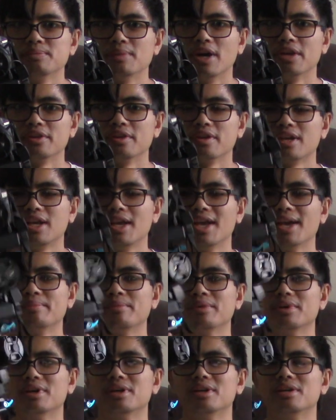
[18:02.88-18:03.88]
my other
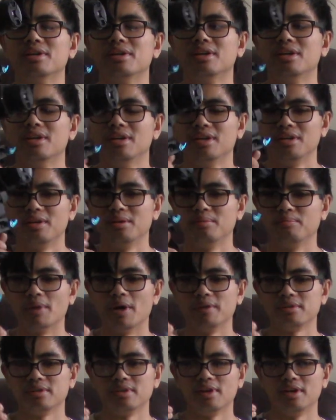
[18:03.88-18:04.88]
camera,
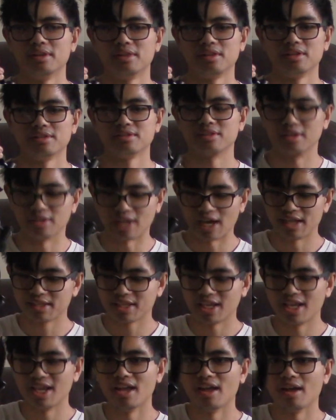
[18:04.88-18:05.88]
mounted on this
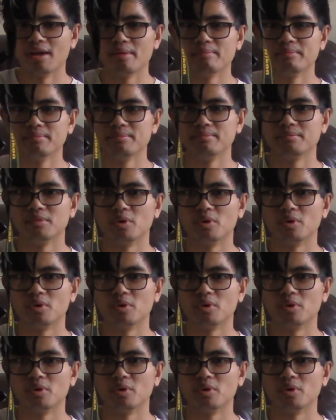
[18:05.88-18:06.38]
GlideCam,